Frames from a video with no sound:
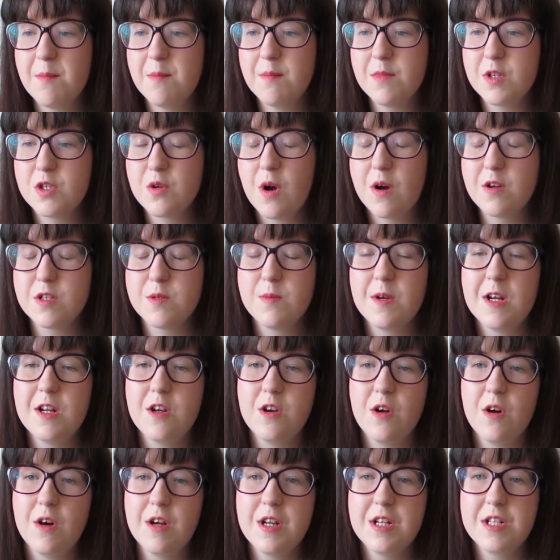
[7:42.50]
So I was a bit
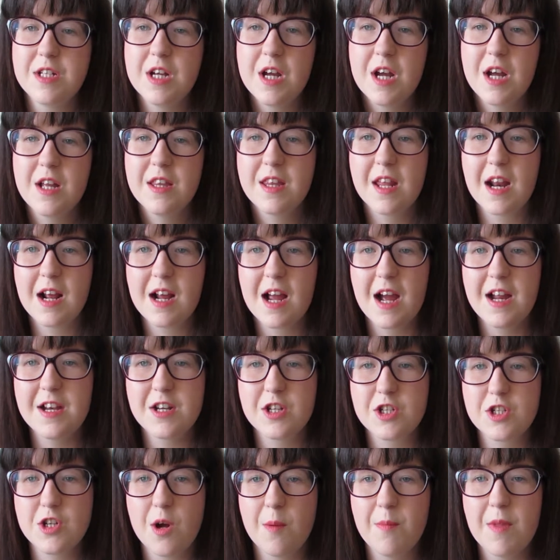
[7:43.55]
annoyed that I kind
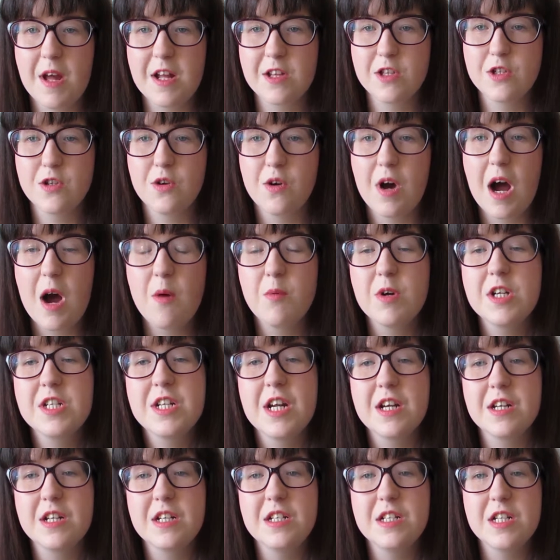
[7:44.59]
of stopped that, so I wished
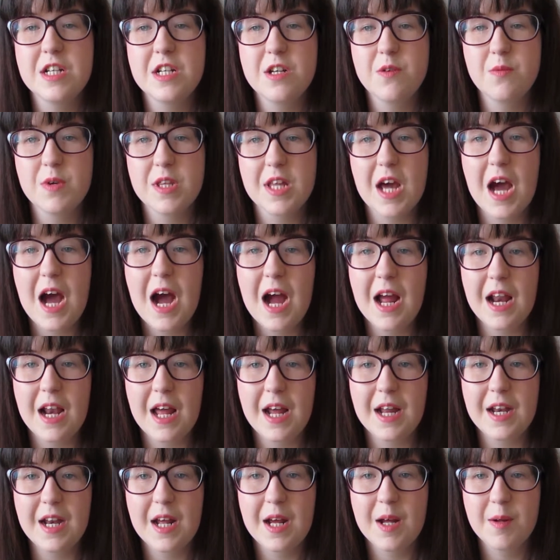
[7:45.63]
I'd continued with
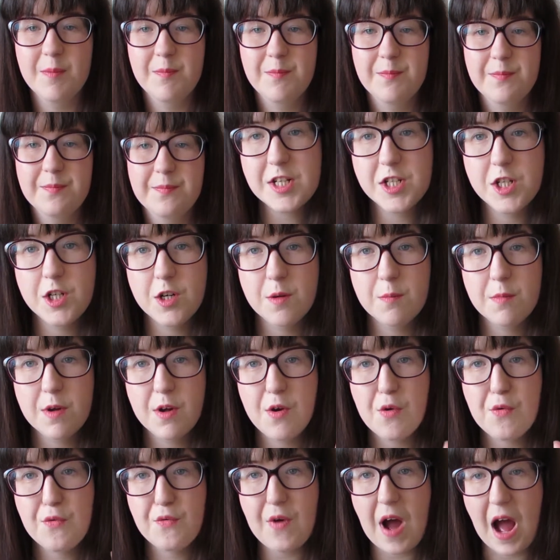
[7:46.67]
eyeliner. Question number
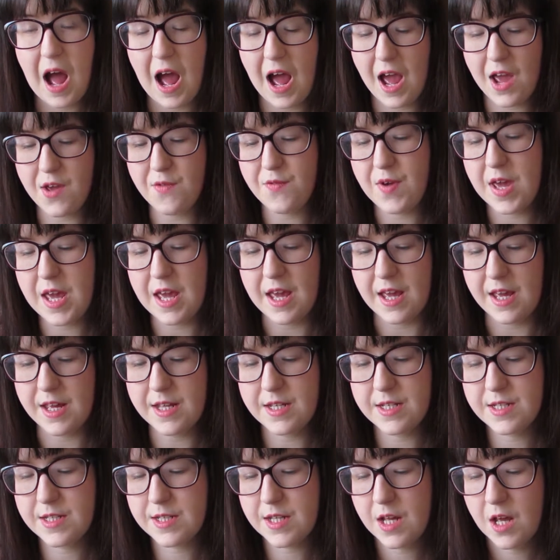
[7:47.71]
5
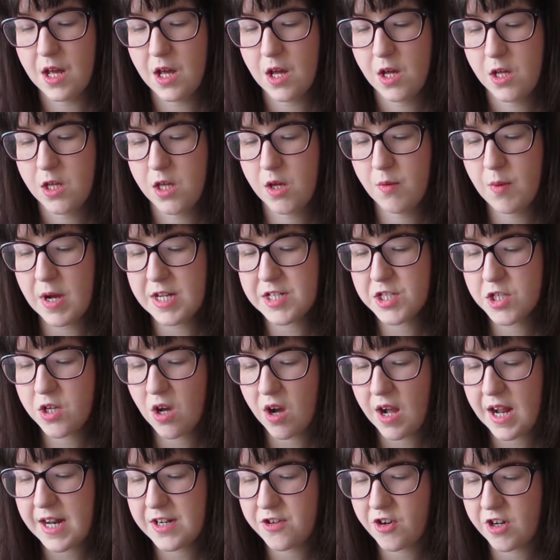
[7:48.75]
is, you ask
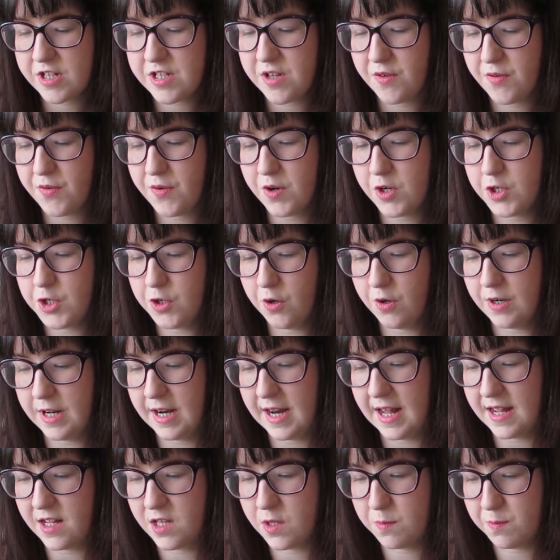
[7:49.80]
your hairdresser for a shoulder
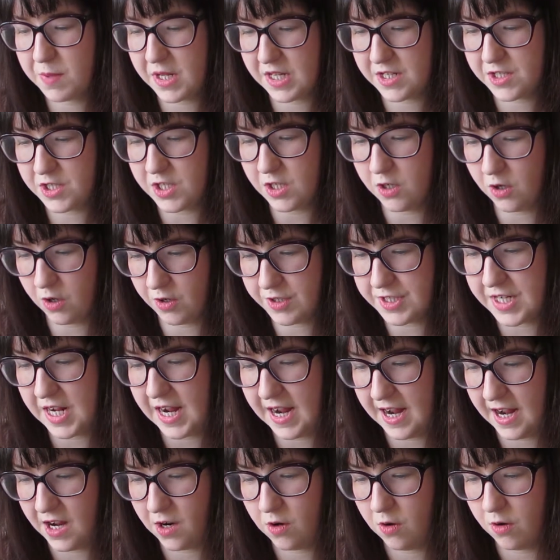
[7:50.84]
length Pixie Lott
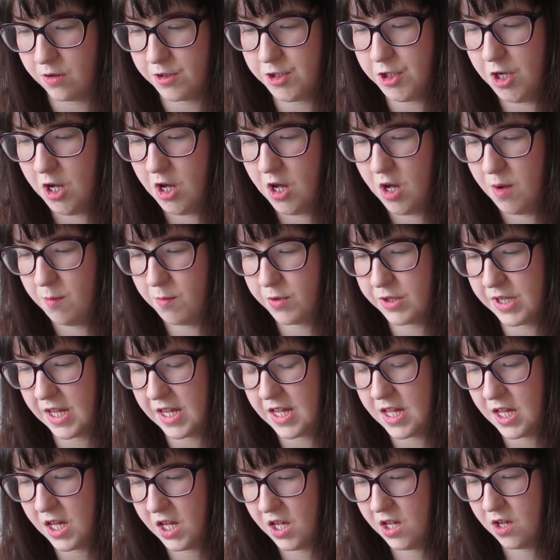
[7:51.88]
haircut, but they
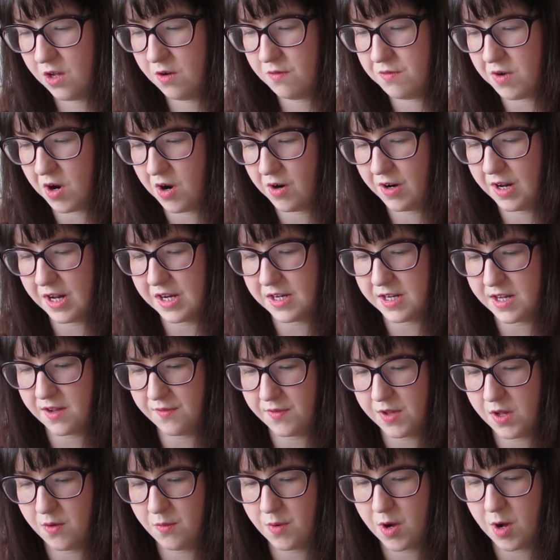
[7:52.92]
hear you wrong and give
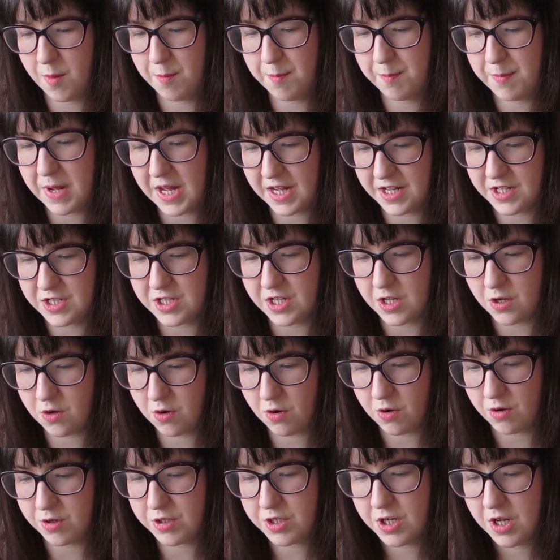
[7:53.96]
you a pixie
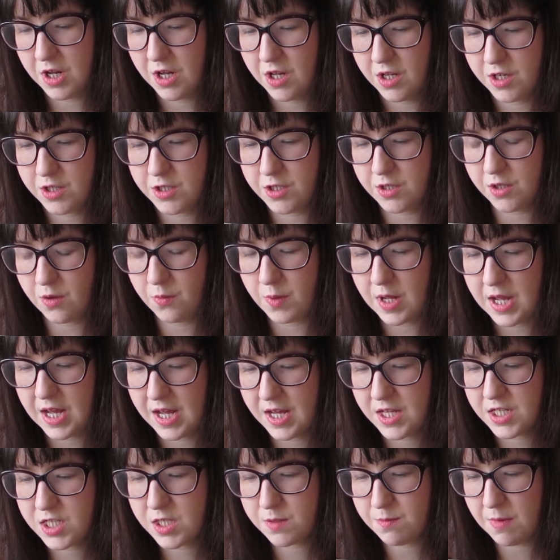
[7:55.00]
cut. Do you
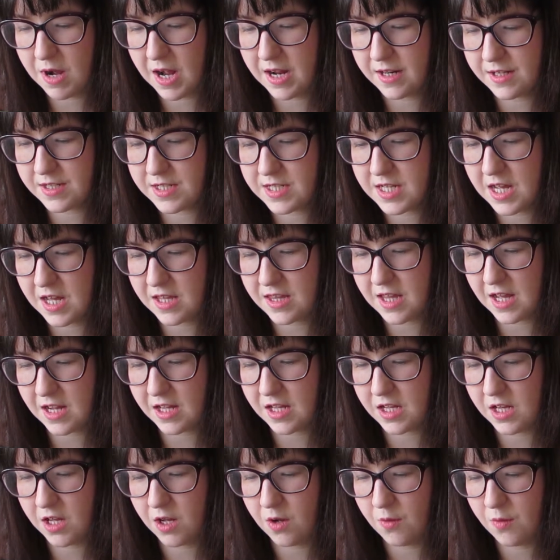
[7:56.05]
A, smile, say
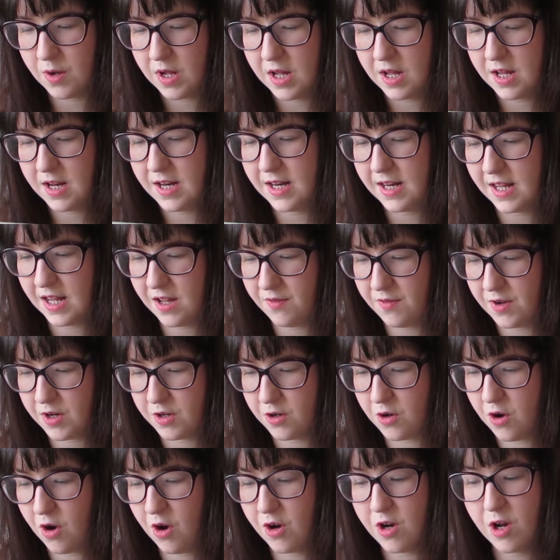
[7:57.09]
thank you, leave
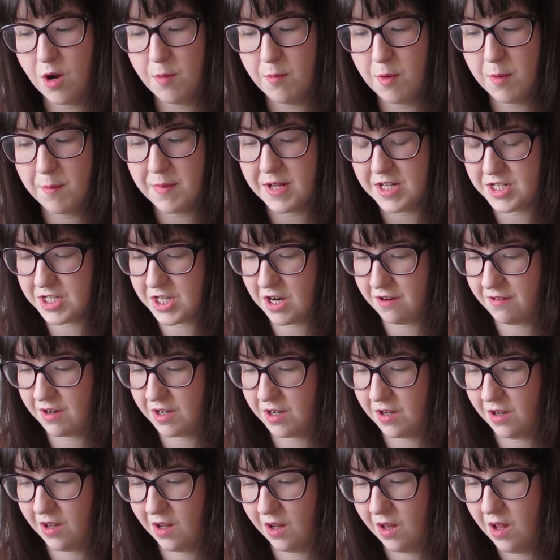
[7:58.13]
and call your mum
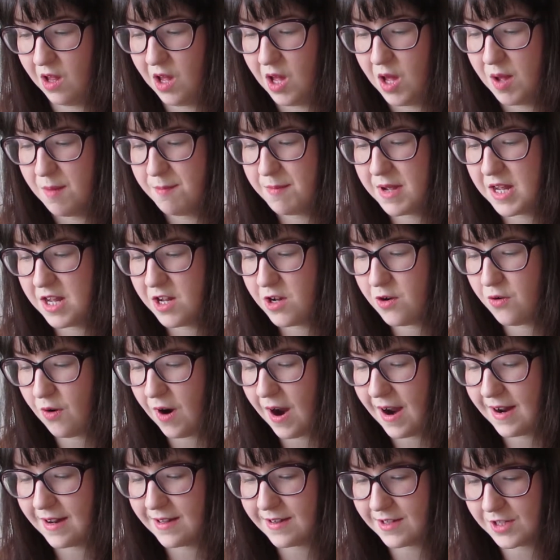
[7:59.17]
hysterical, B,
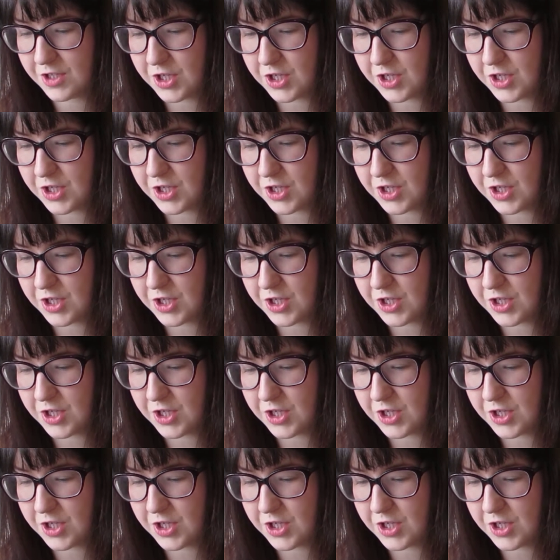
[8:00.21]
cry in the